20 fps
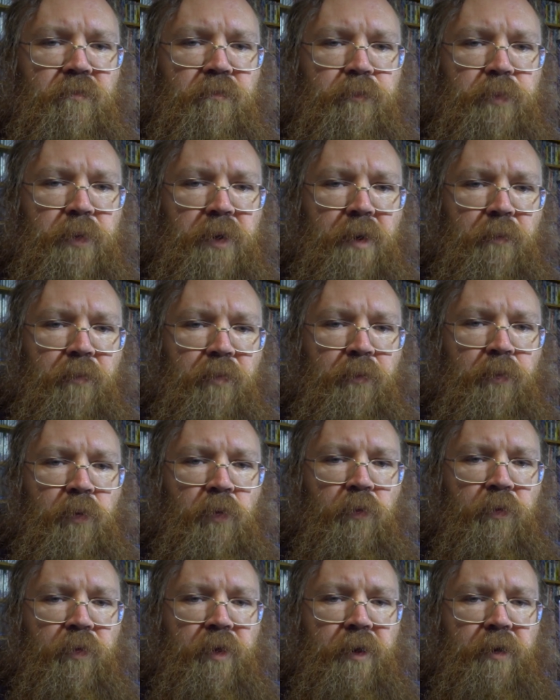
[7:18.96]
pick up the
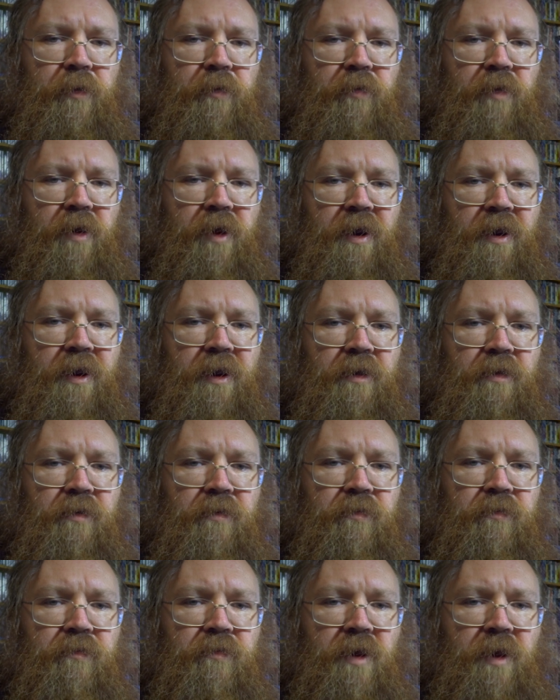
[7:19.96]
ball there
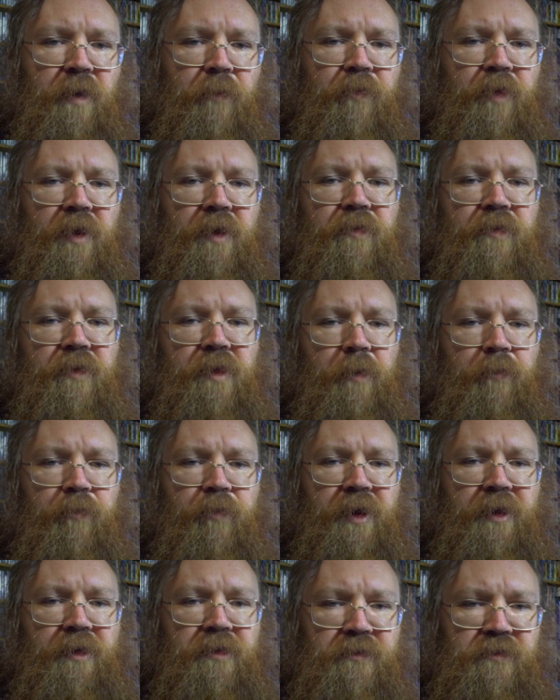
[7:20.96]
and update the
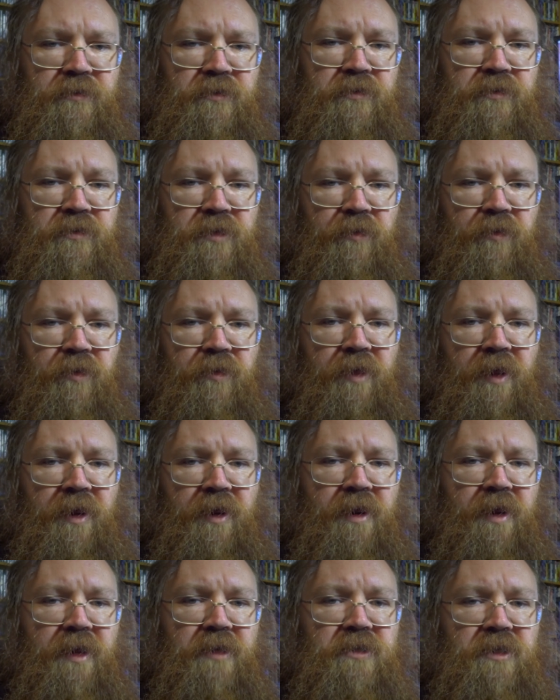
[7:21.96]
updaters so that they
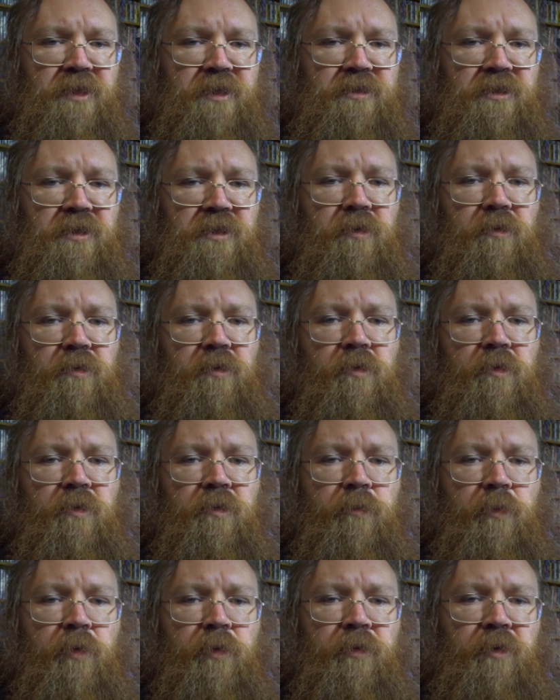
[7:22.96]
can actually execute
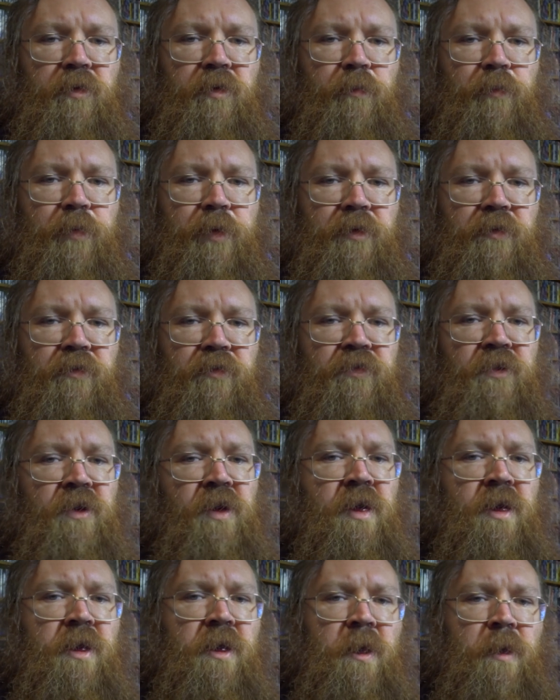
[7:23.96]
on modern computers.
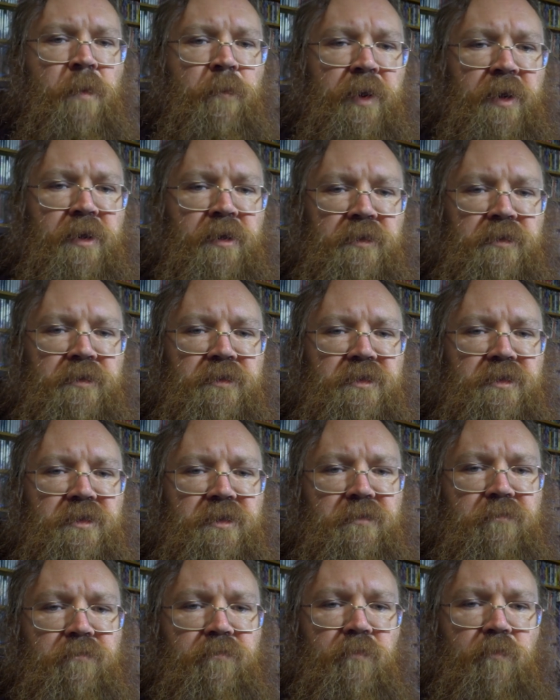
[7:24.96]
Because
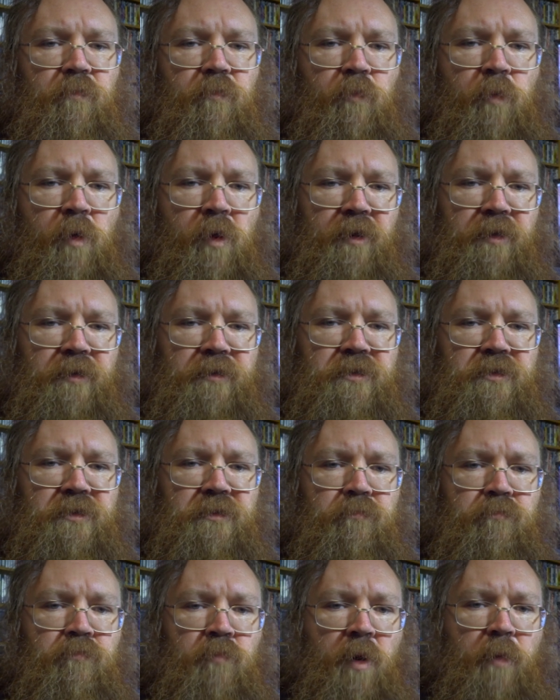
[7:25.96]
while
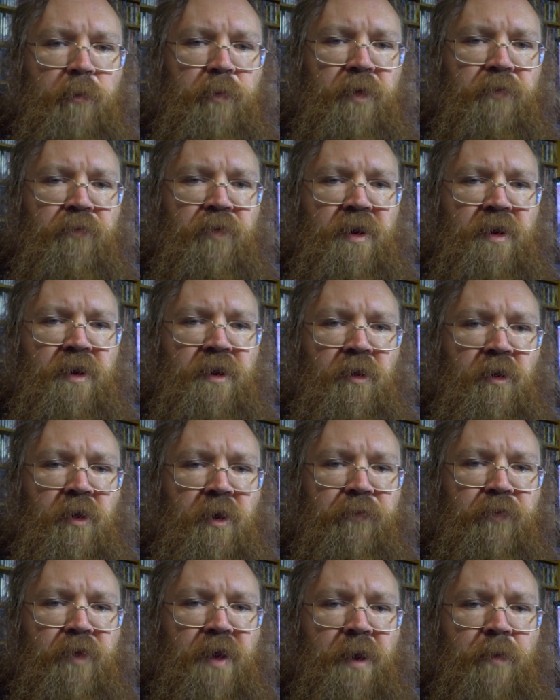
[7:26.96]
it might be of
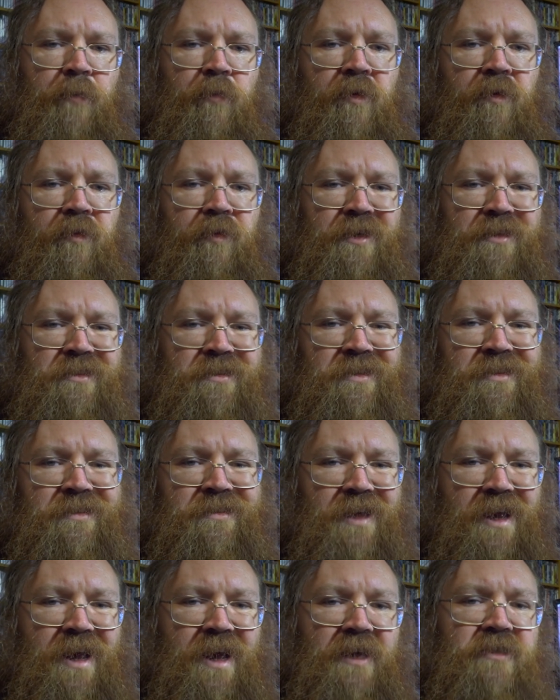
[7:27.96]
end-of-life camera, these
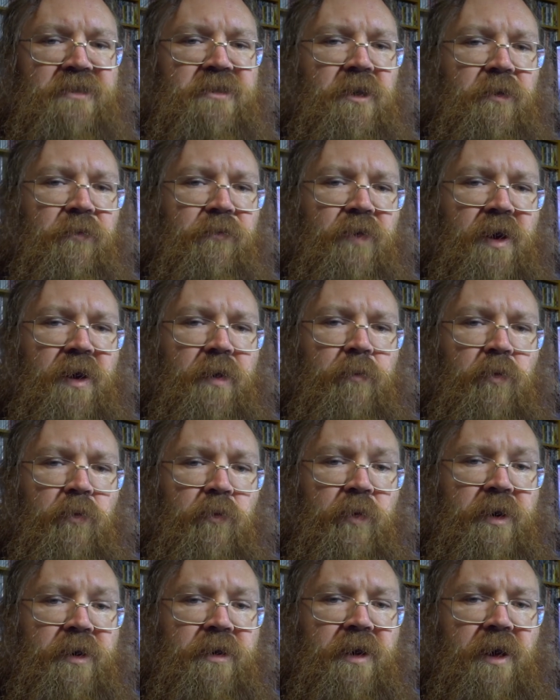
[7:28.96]
things are still available
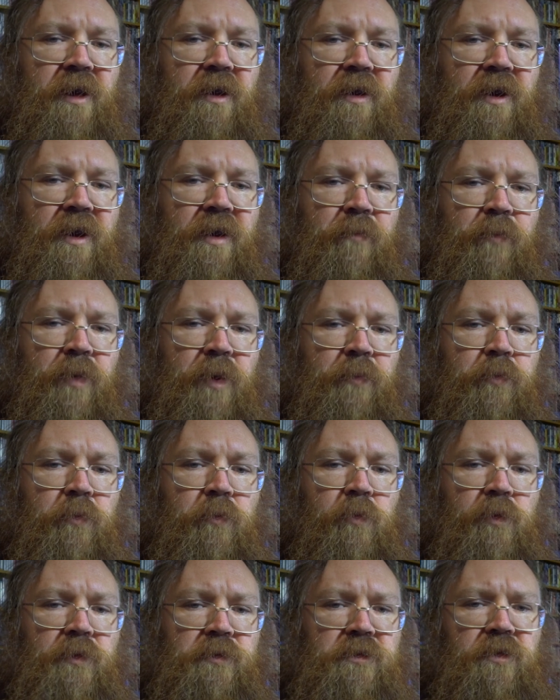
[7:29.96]
retail and people
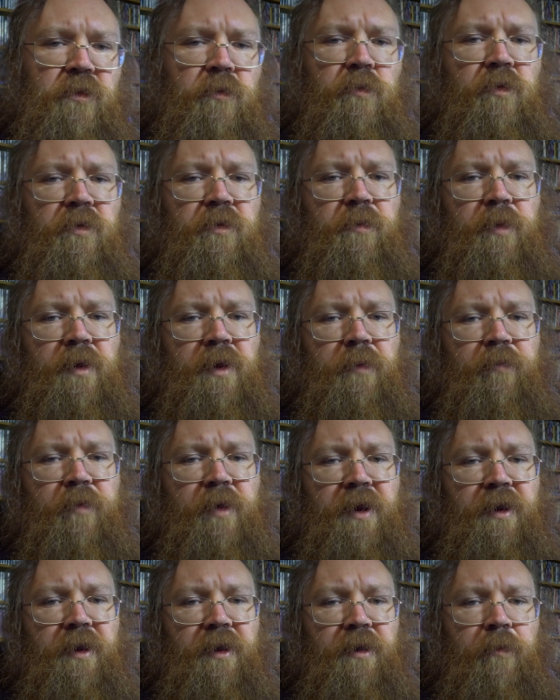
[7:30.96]
will still want to be
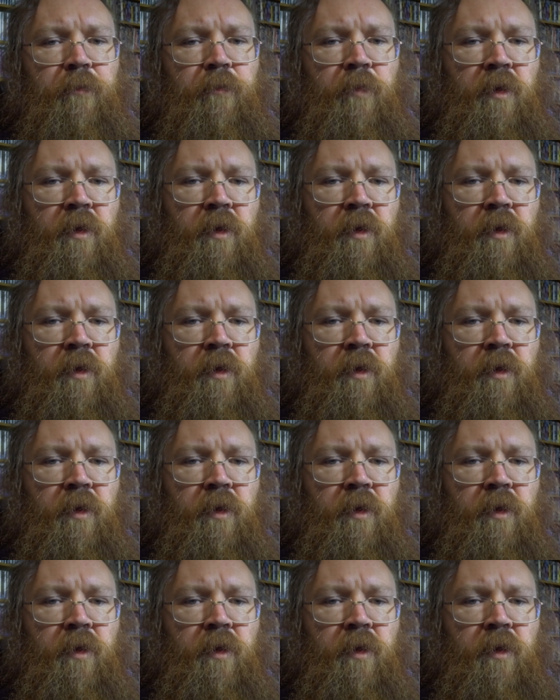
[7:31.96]
updating them.